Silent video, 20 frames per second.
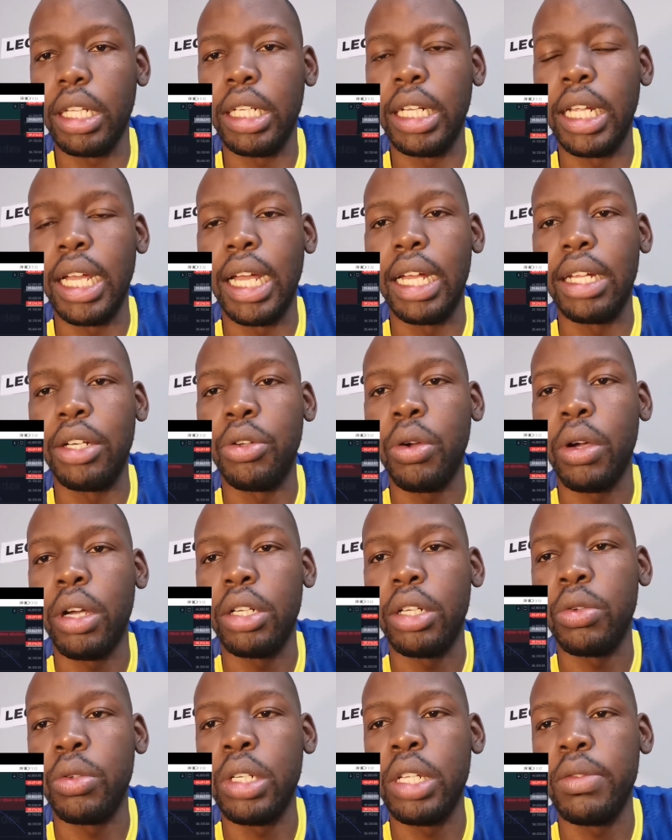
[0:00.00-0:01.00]
Nah, I
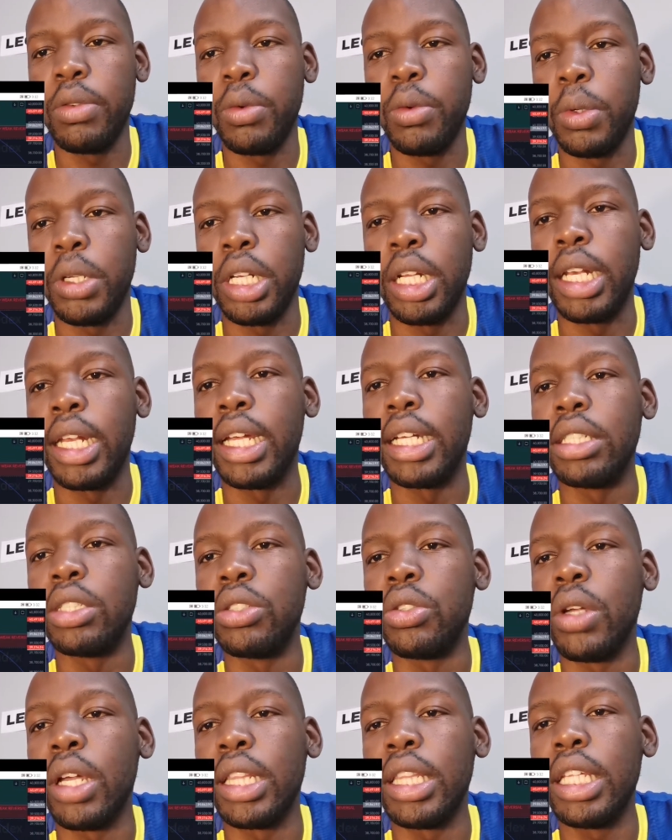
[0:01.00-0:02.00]
don't even want to lie
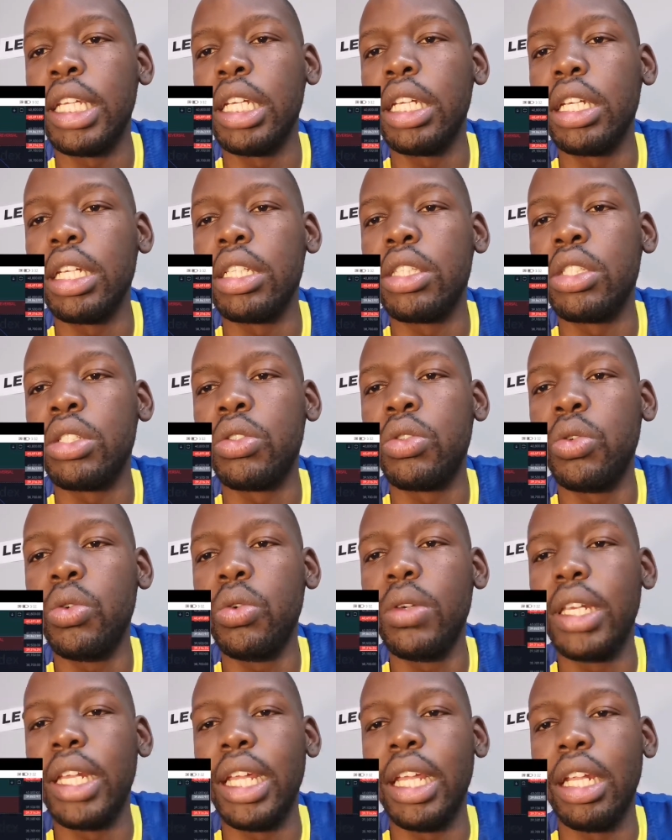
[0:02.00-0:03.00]
to you. I think it's
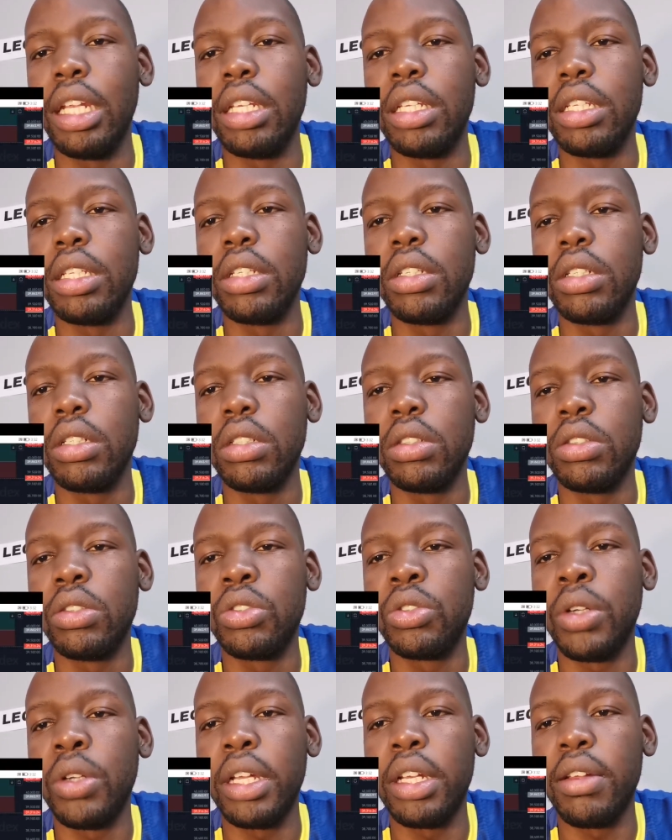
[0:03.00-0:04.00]
too late
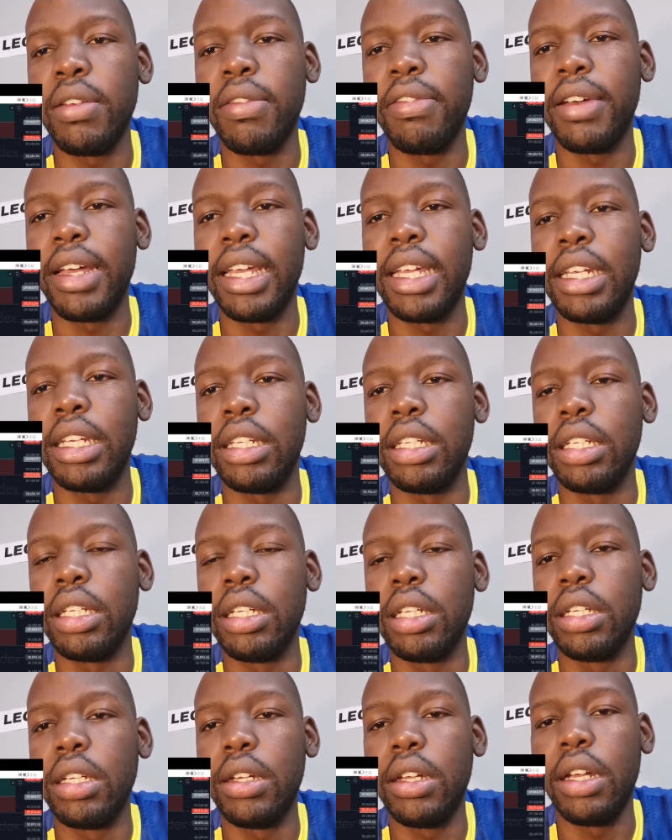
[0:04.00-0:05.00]
trying to find
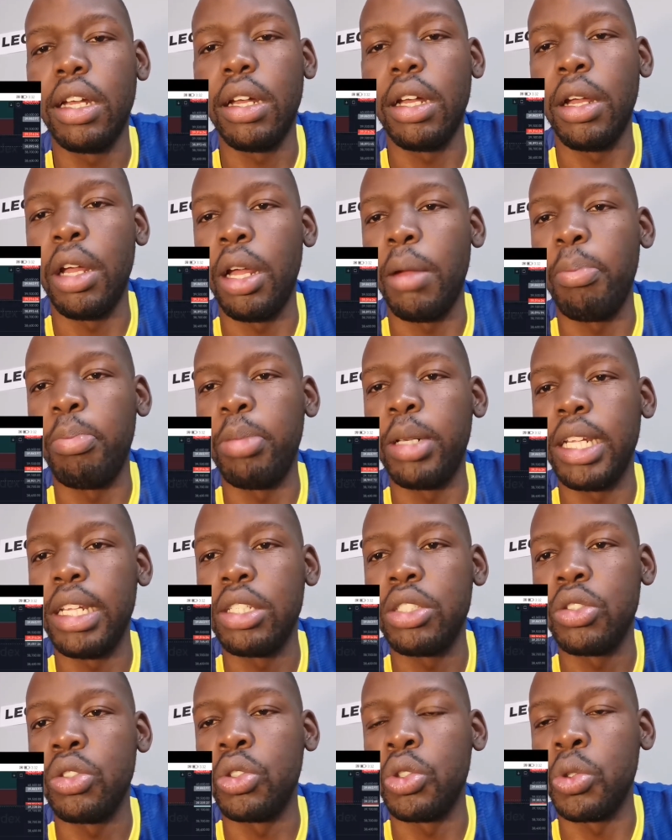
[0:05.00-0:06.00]
a
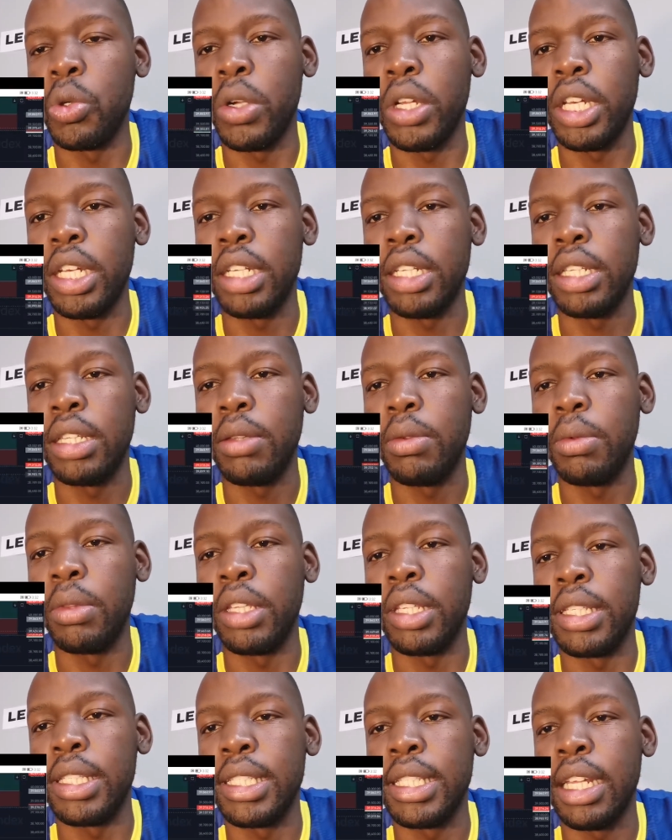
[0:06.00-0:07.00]
place to join
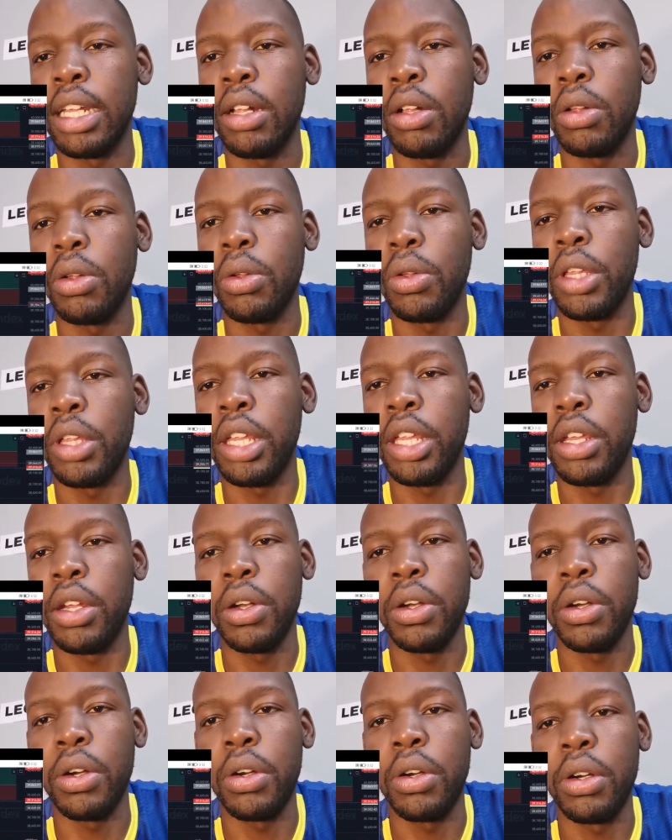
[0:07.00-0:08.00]
the sell
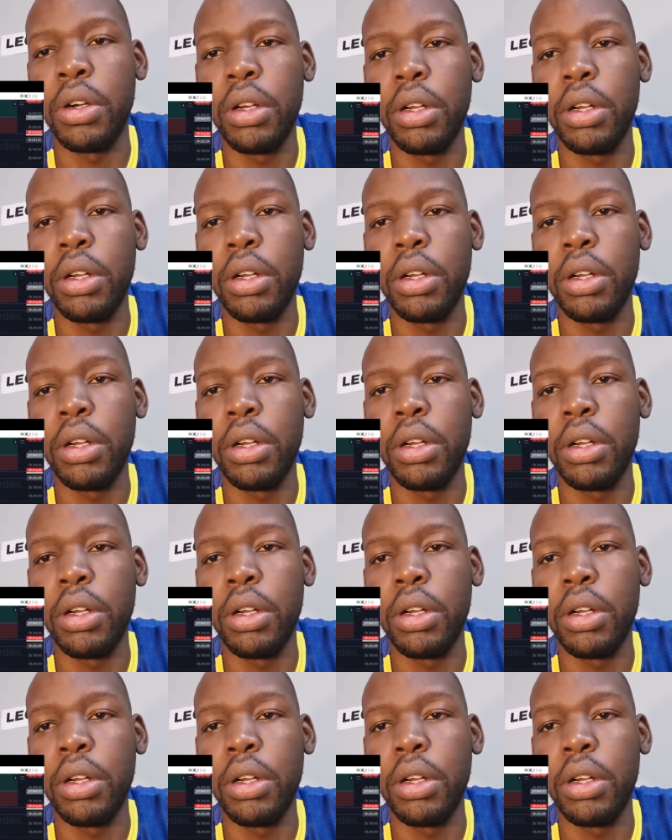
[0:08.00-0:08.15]
here.